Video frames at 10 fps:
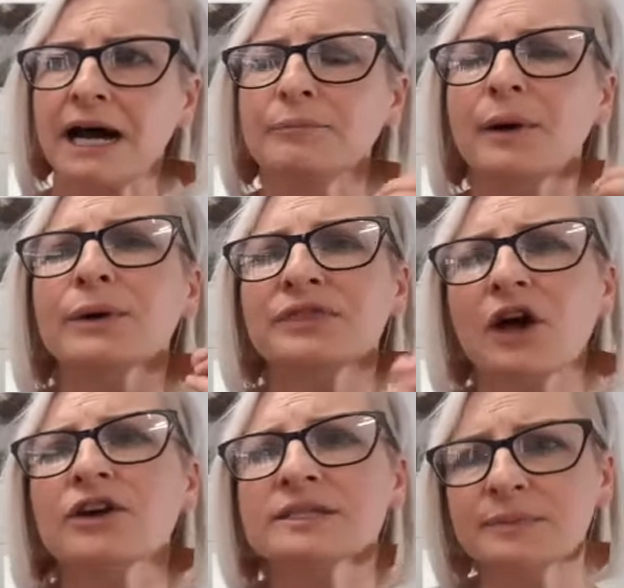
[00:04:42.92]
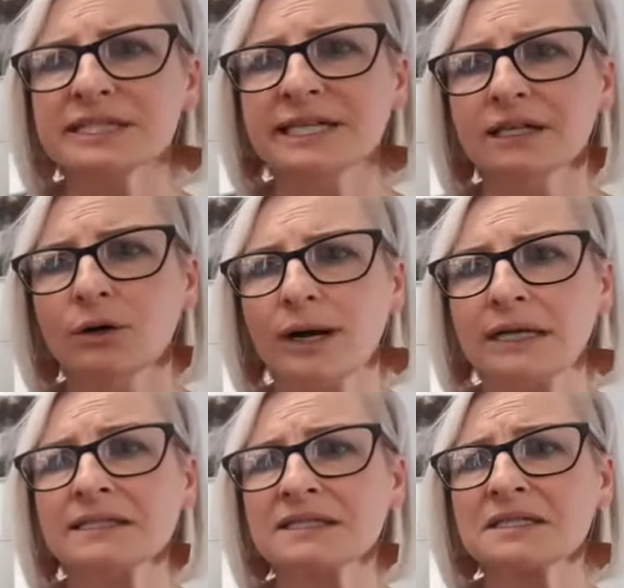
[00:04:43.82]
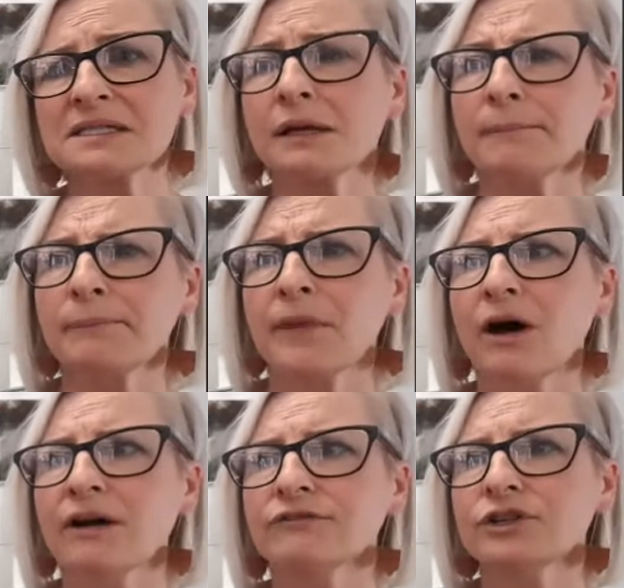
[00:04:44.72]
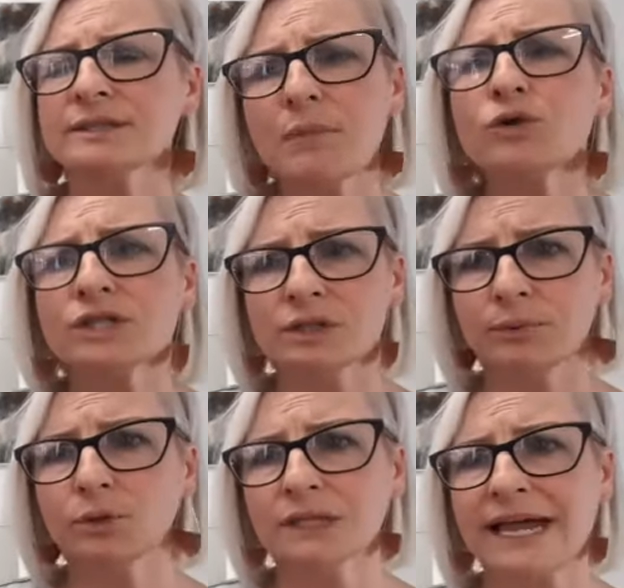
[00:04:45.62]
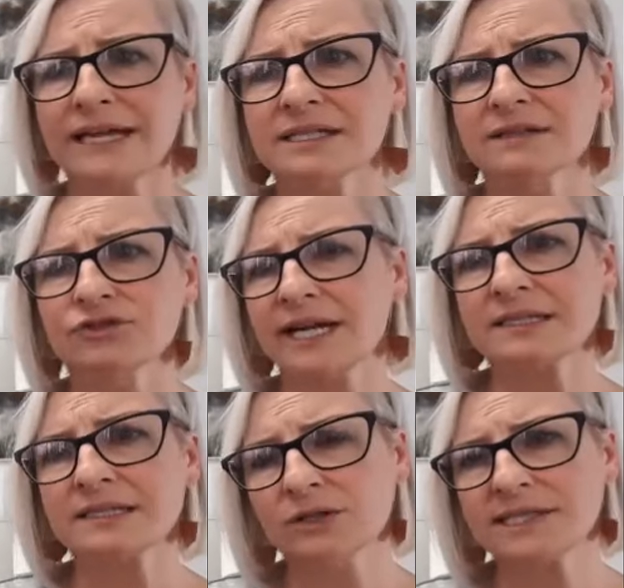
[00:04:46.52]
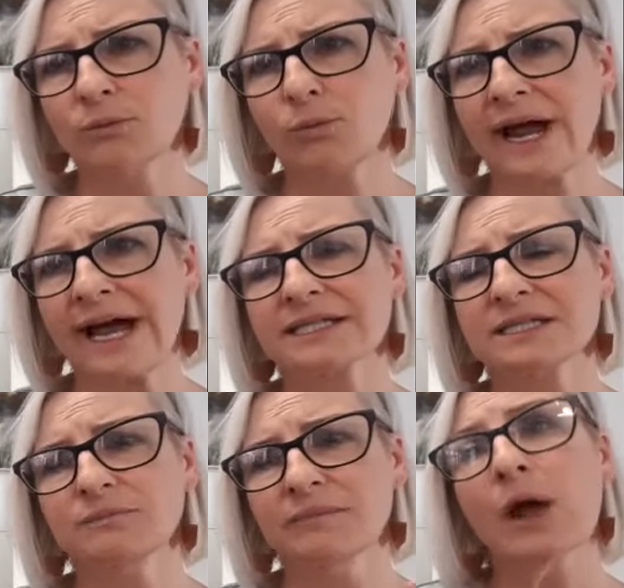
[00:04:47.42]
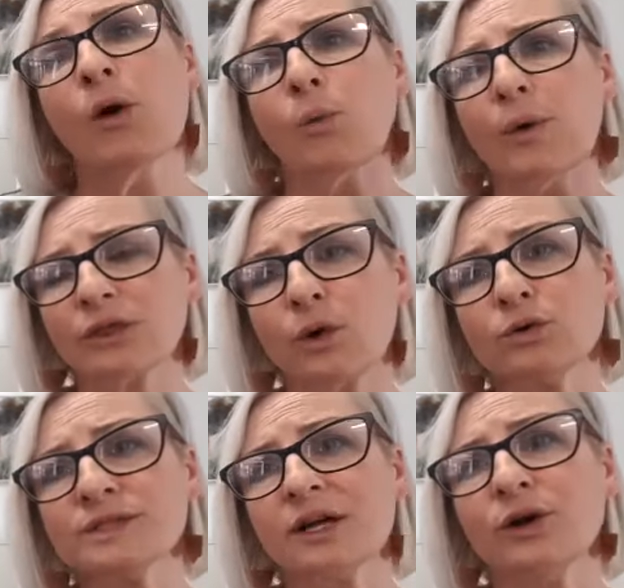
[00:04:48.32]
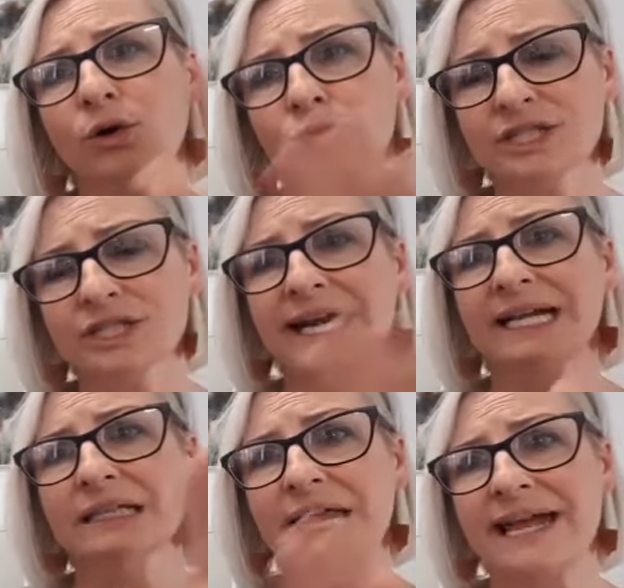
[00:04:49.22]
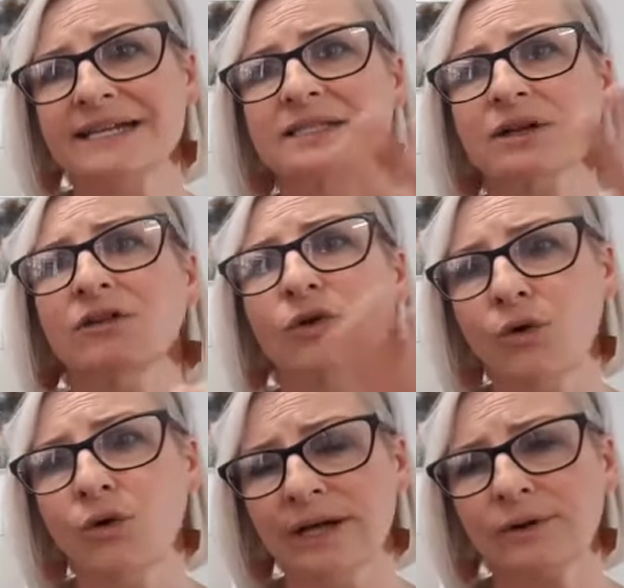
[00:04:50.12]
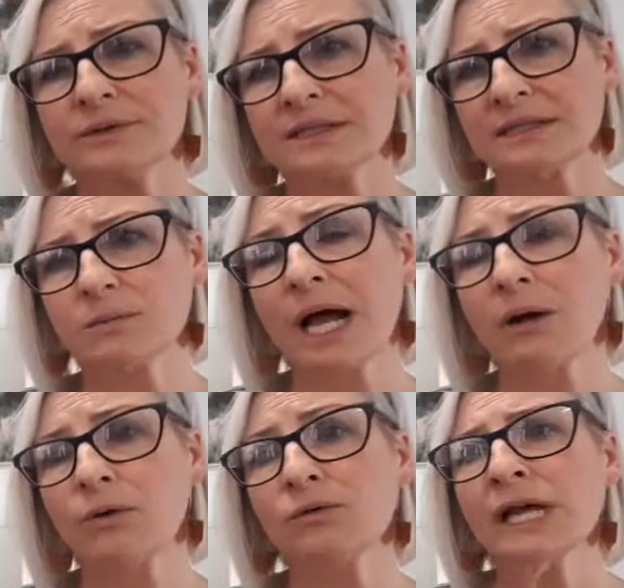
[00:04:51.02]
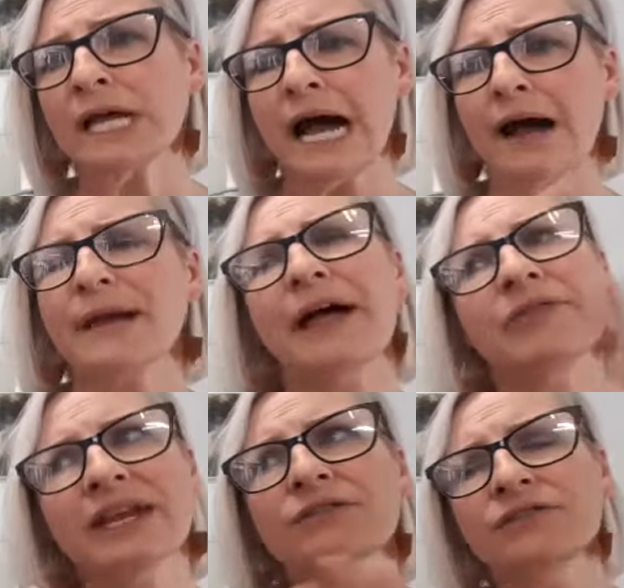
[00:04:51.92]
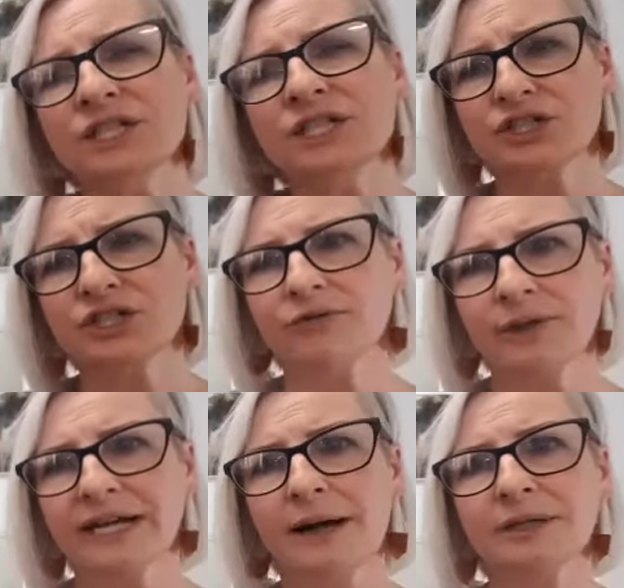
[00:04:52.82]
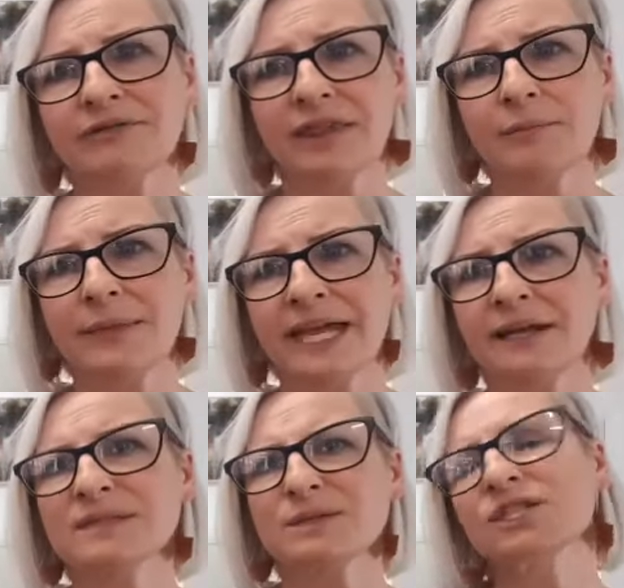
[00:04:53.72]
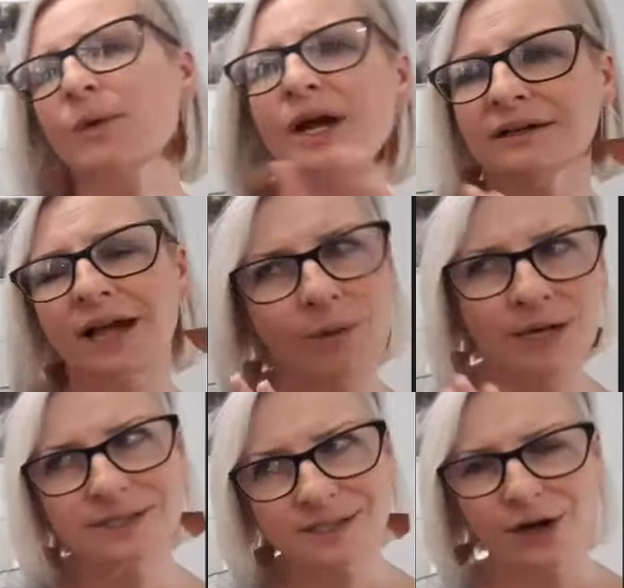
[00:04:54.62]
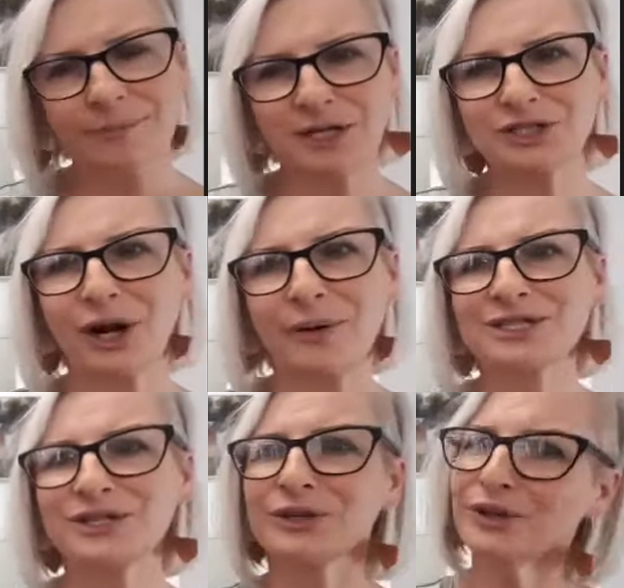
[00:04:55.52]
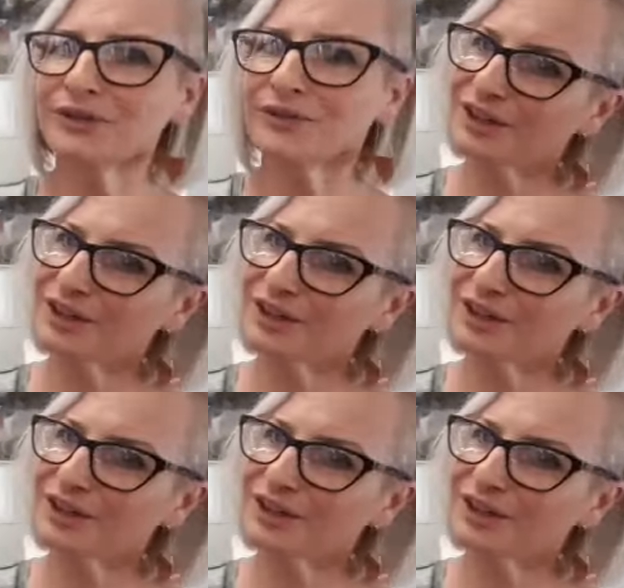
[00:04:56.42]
But with those particular ones, I've used multiple layers of translucent wax with also alternating layers of oils as well. And then I finish off with a couple of other mediums, which I won't so much go into.